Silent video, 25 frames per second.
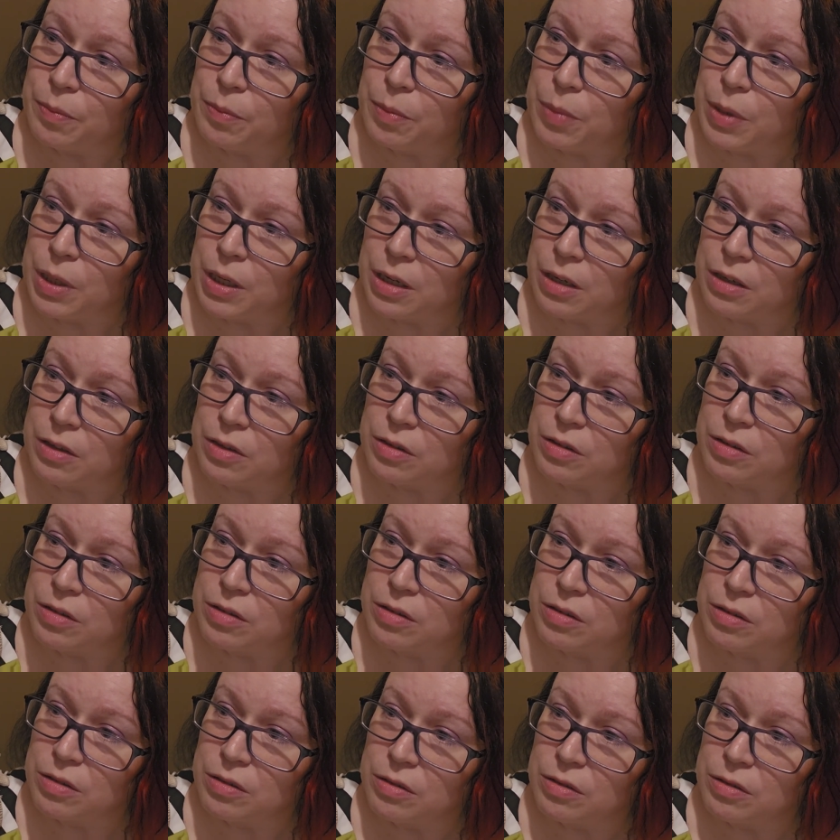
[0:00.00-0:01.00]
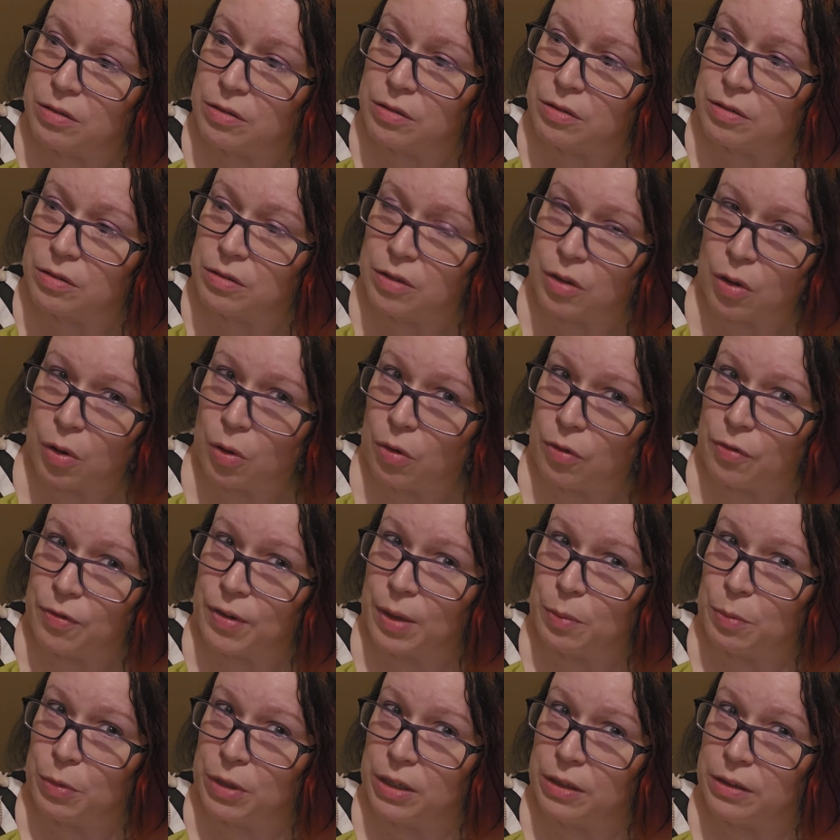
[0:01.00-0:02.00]
because the whole
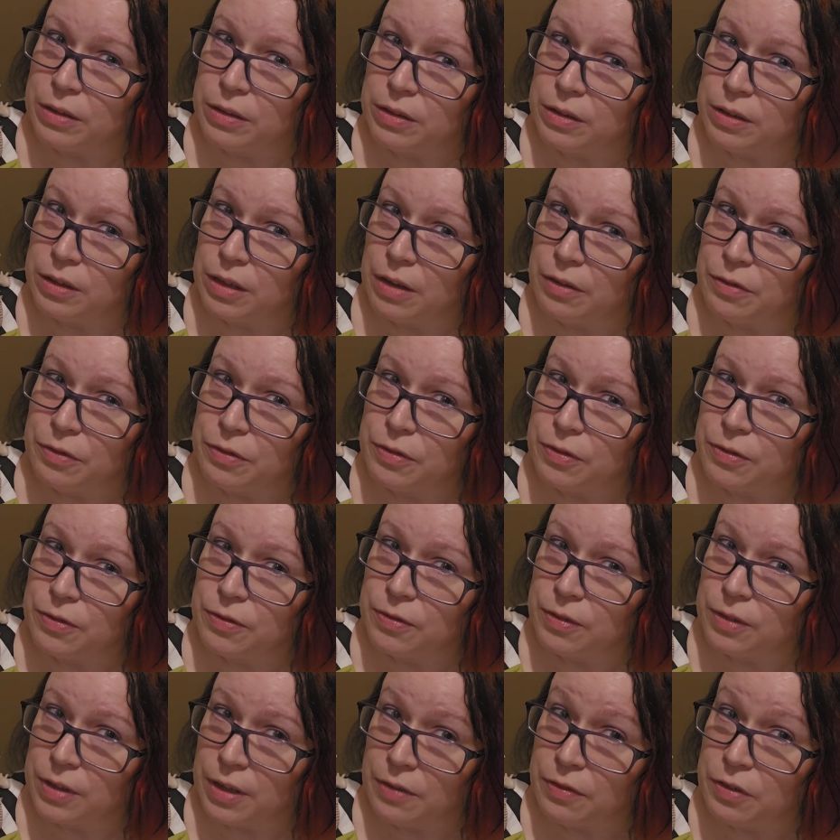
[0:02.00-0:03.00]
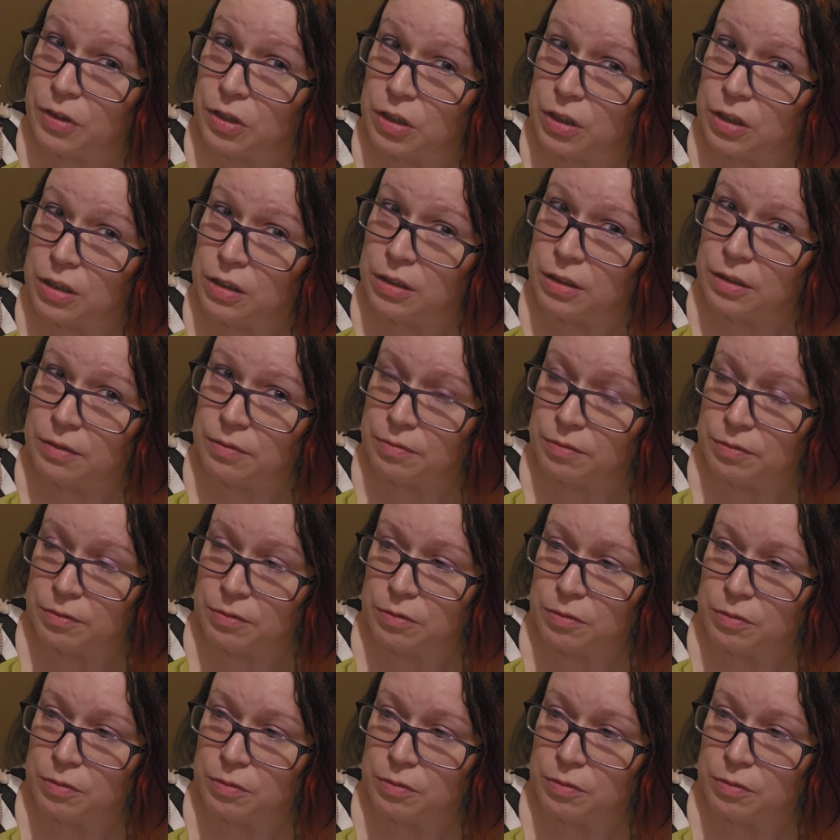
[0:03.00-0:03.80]
family loved her and